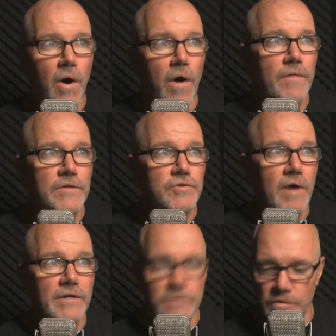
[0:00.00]
All they're
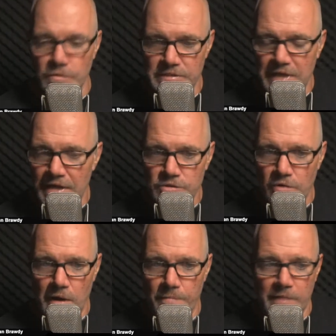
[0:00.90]
trying to do is get Trump,